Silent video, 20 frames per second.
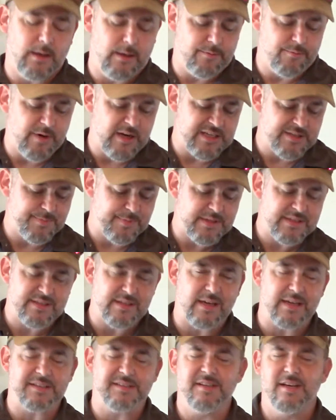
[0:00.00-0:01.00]
recipe
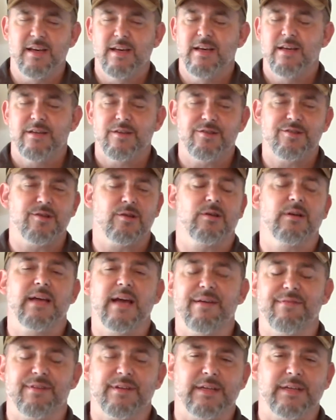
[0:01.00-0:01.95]
sites, you certainly have the